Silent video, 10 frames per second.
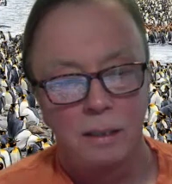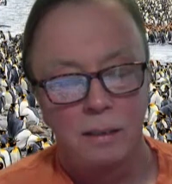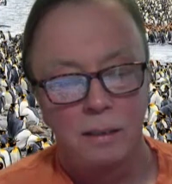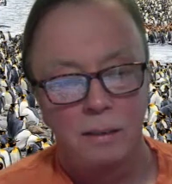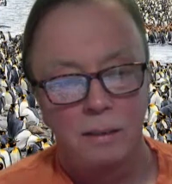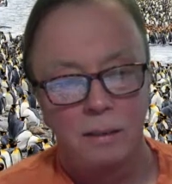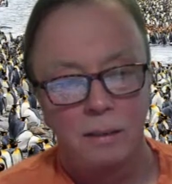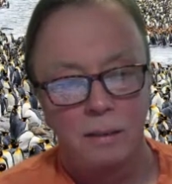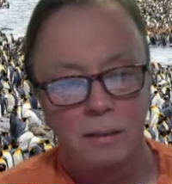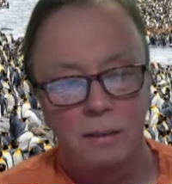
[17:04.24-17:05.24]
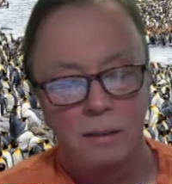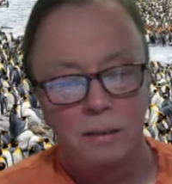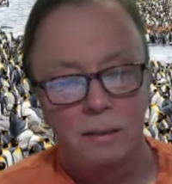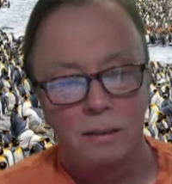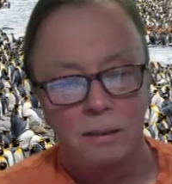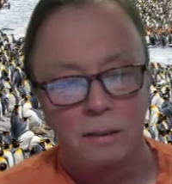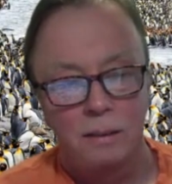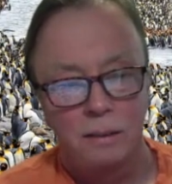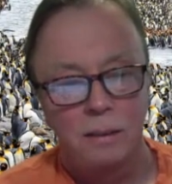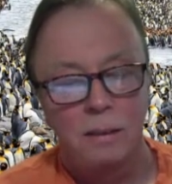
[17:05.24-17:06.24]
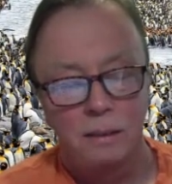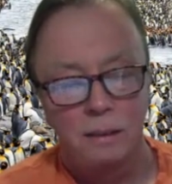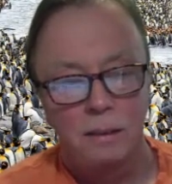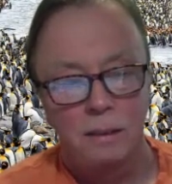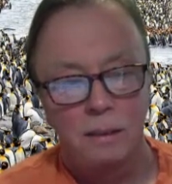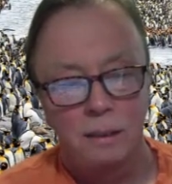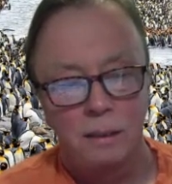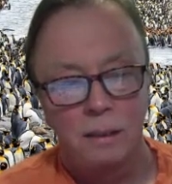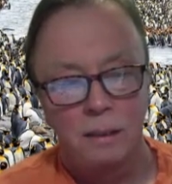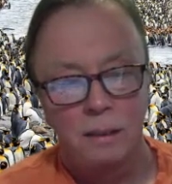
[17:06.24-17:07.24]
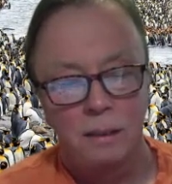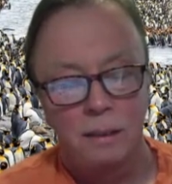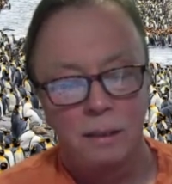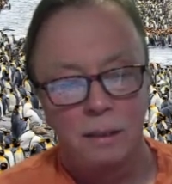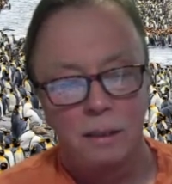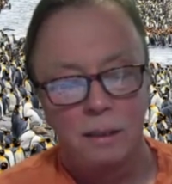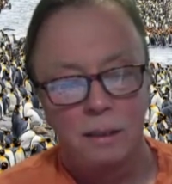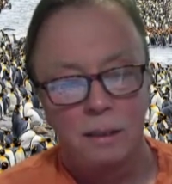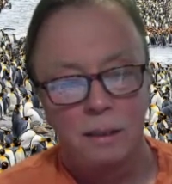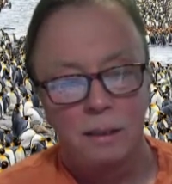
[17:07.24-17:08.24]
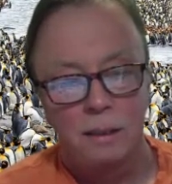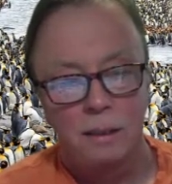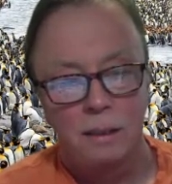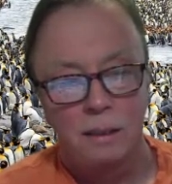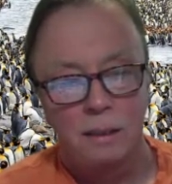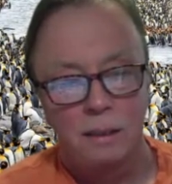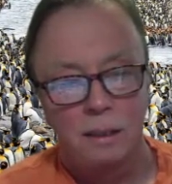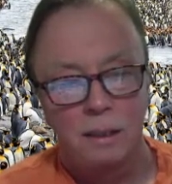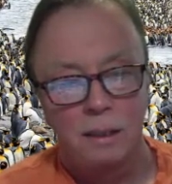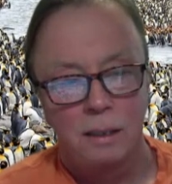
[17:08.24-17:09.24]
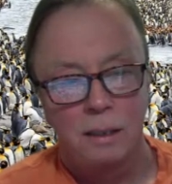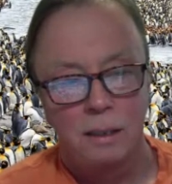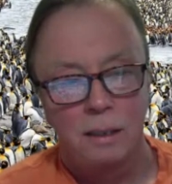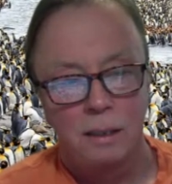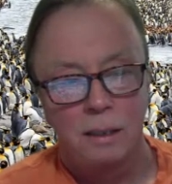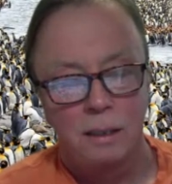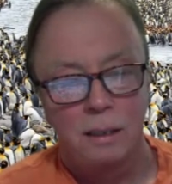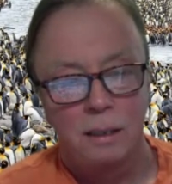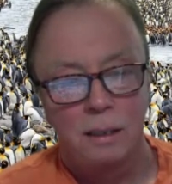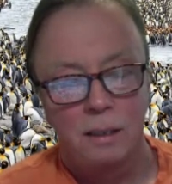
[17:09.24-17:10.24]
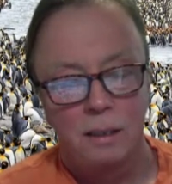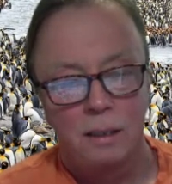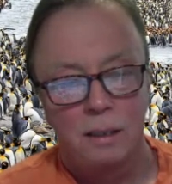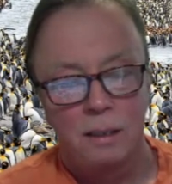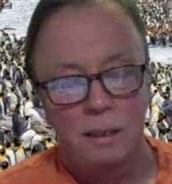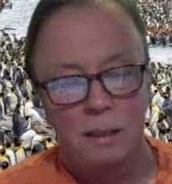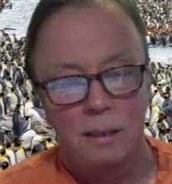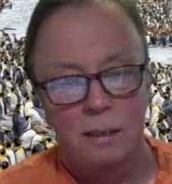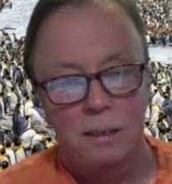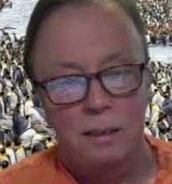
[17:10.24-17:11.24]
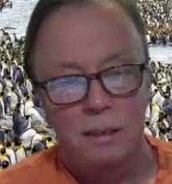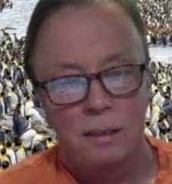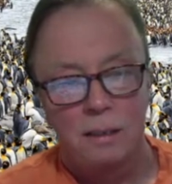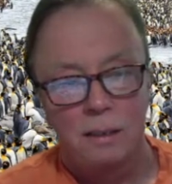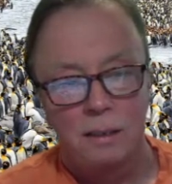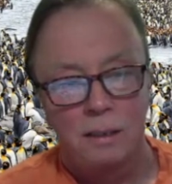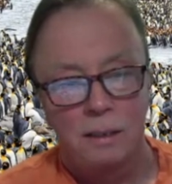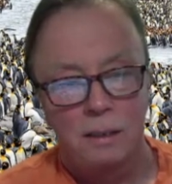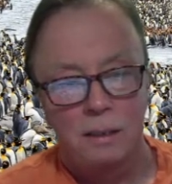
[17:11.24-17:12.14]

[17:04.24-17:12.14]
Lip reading: (not speaking)